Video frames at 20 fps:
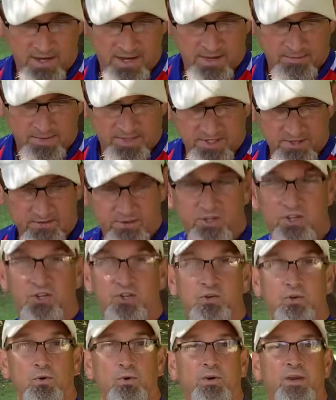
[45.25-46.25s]
But there was a
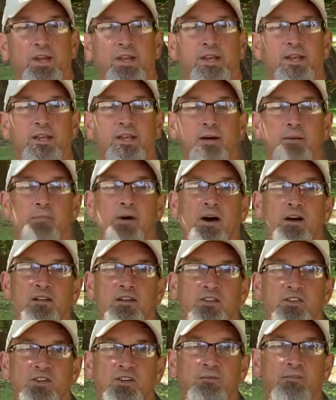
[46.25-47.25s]
story in it about
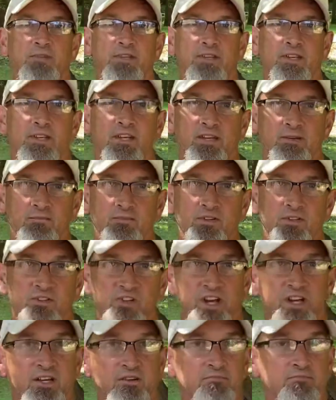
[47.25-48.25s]
a gentleman named
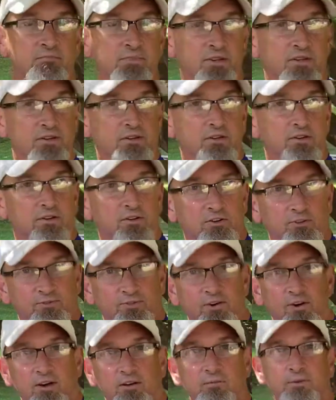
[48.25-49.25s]
Jacob Miller who
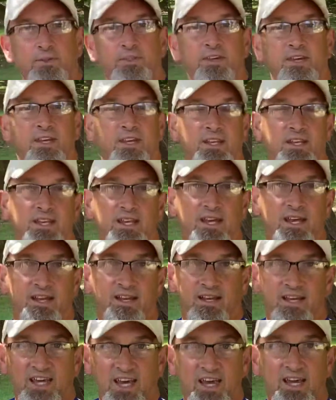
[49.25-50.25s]
fought with the Indiana
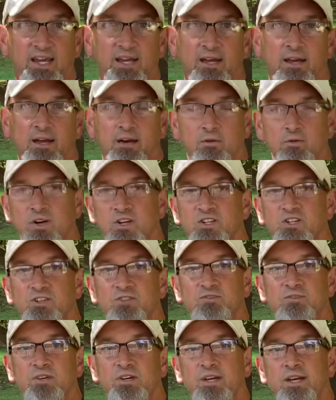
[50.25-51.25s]
K
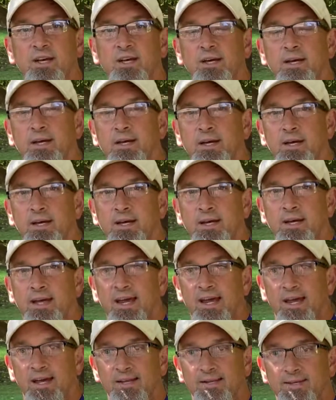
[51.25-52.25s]
Registry.
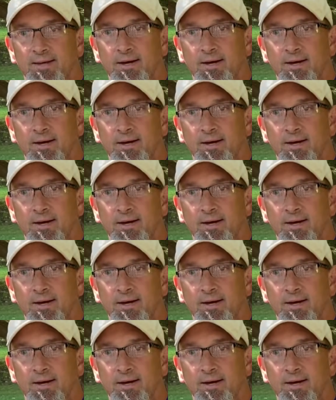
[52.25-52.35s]
And